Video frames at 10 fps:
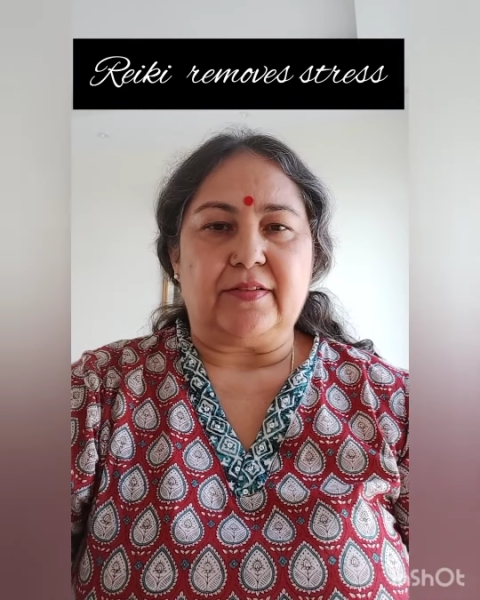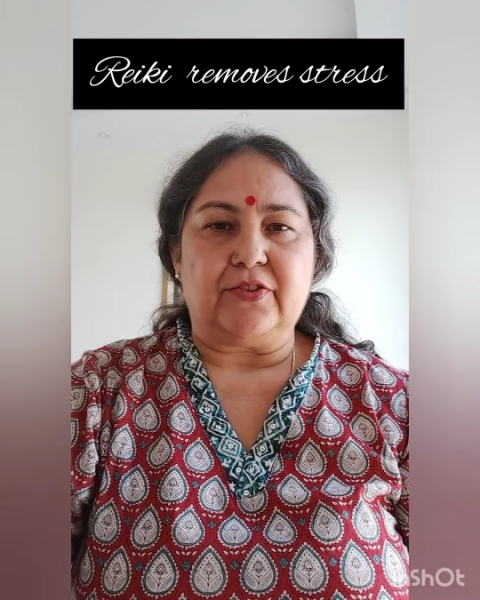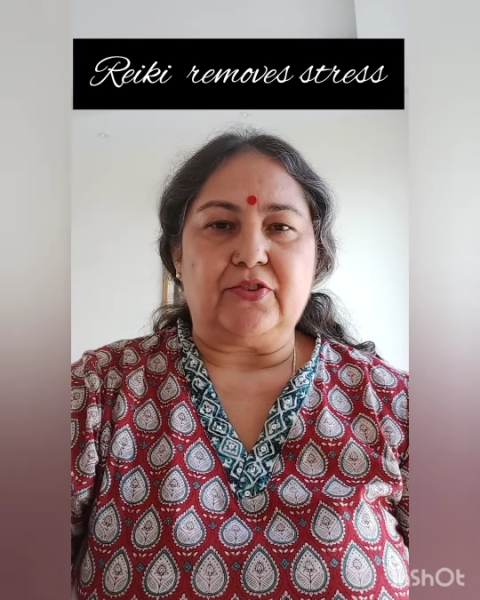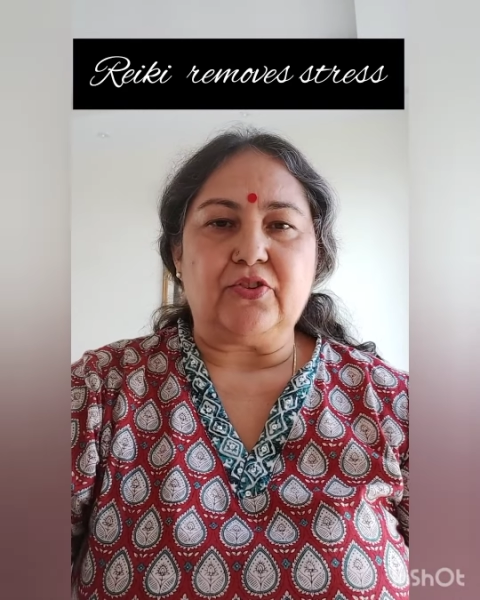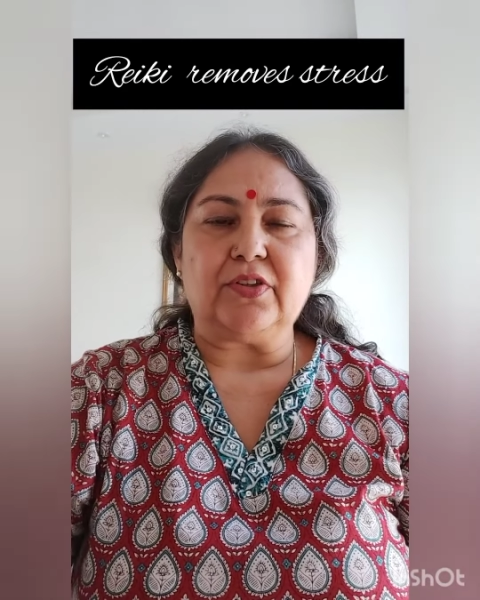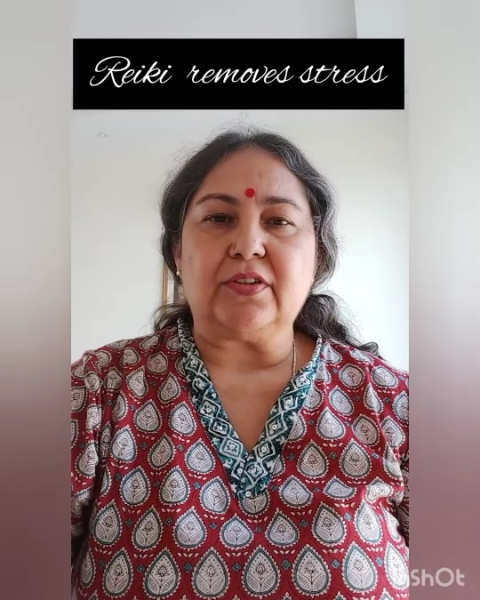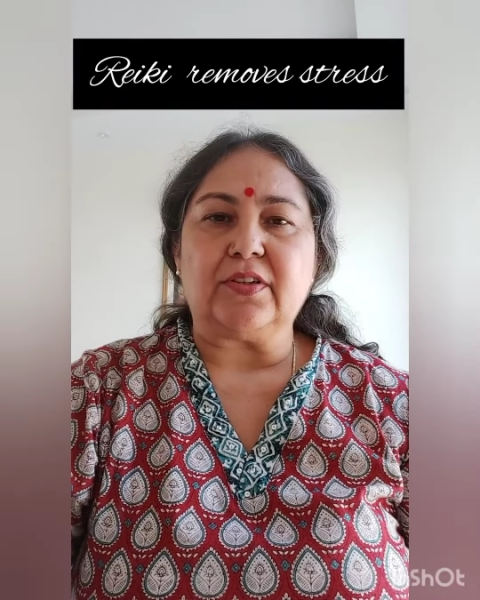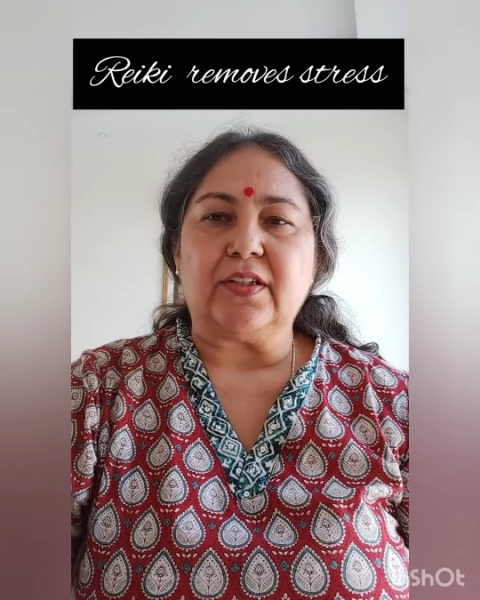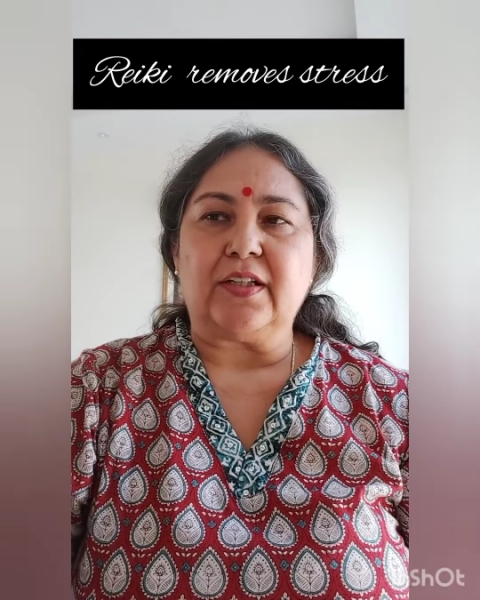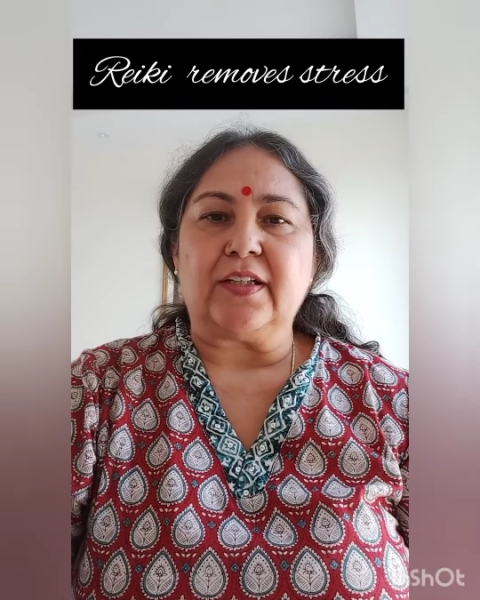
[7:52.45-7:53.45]
So
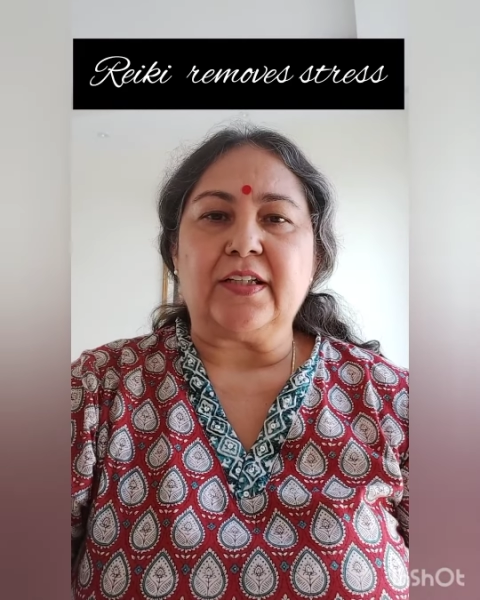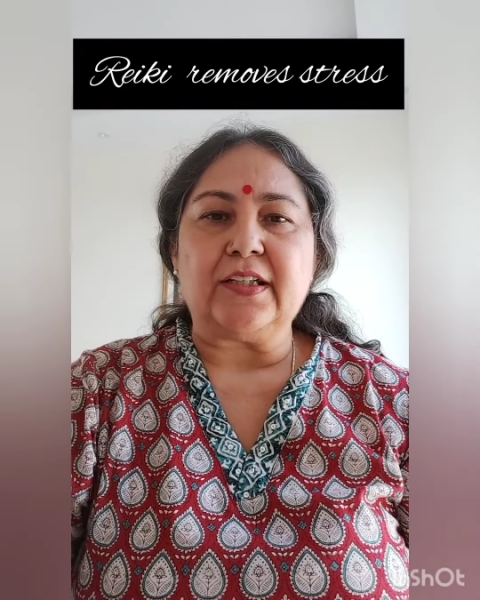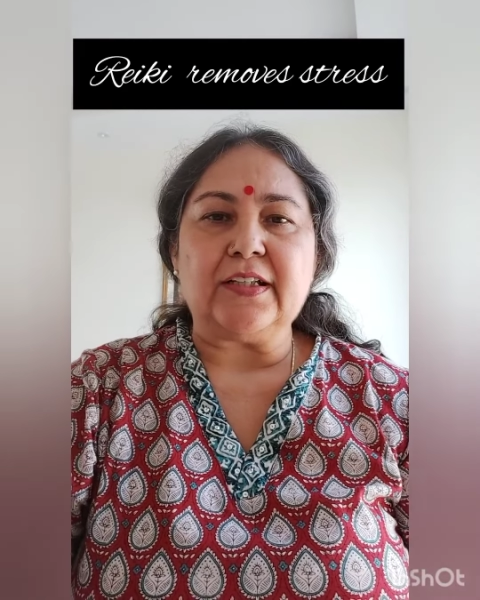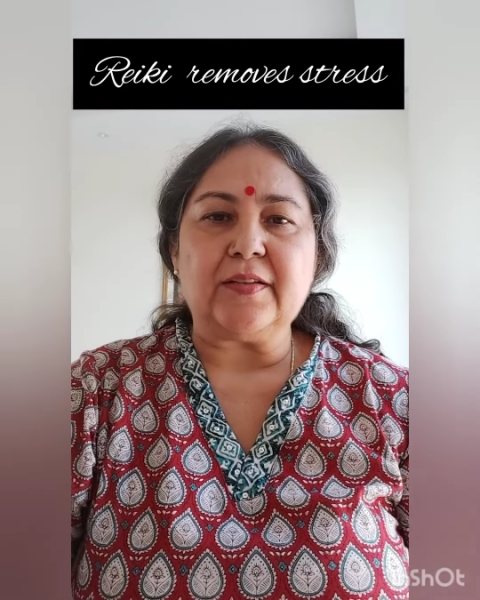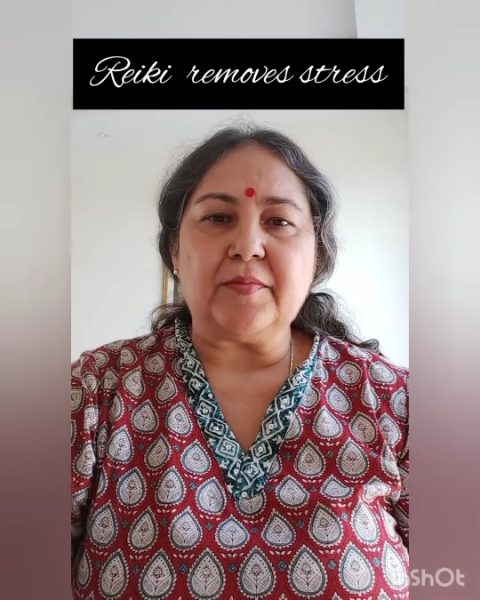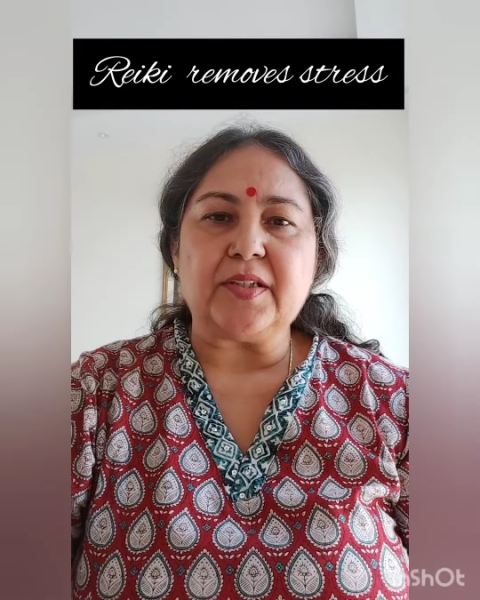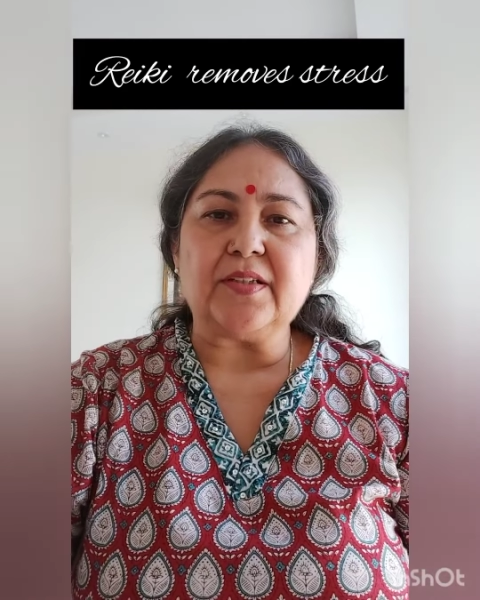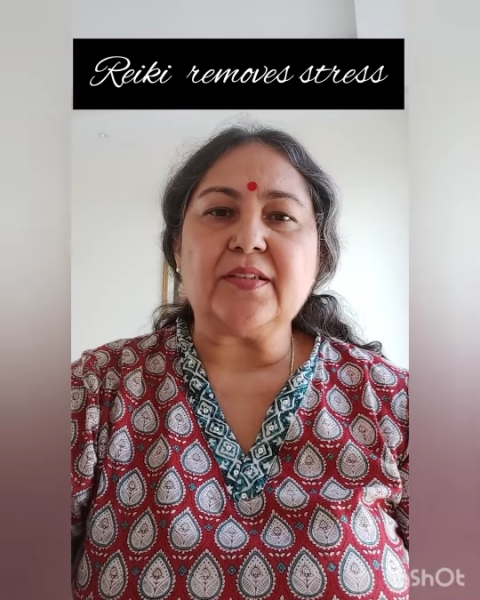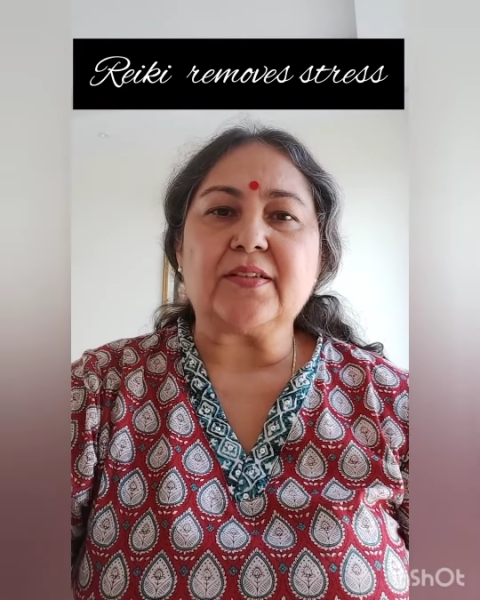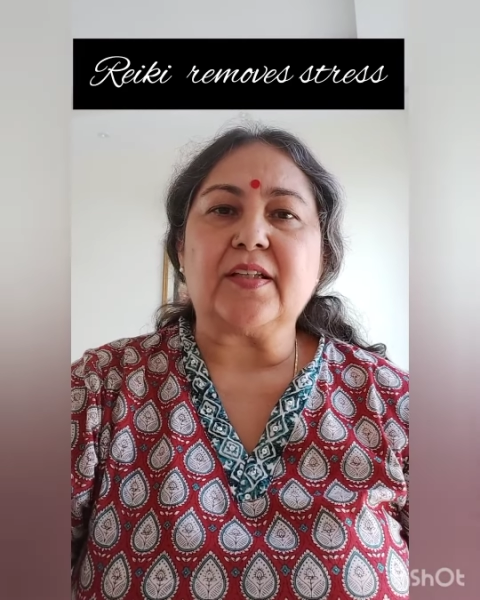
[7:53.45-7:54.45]
Healing
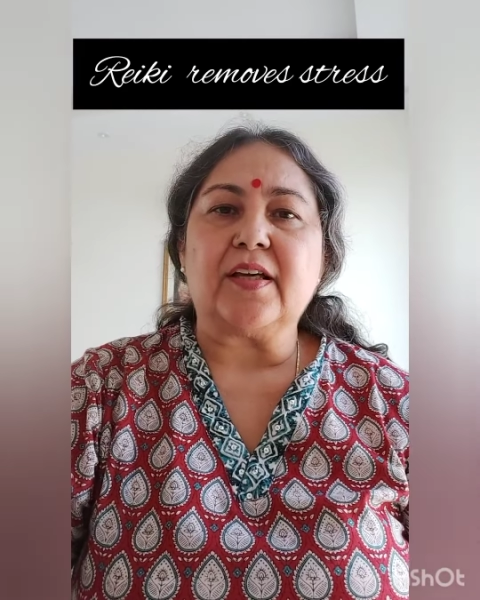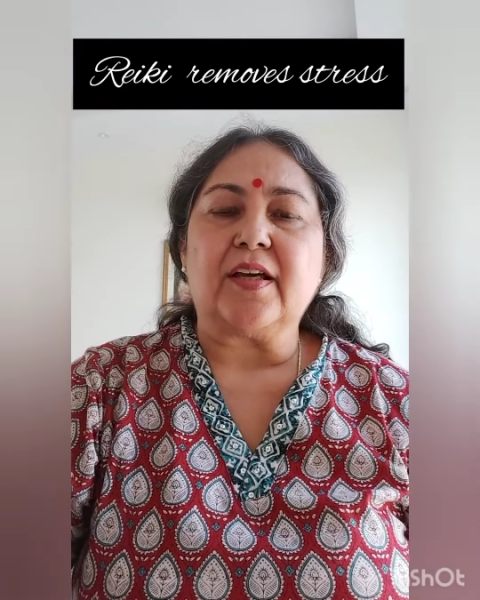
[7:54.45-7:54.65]
means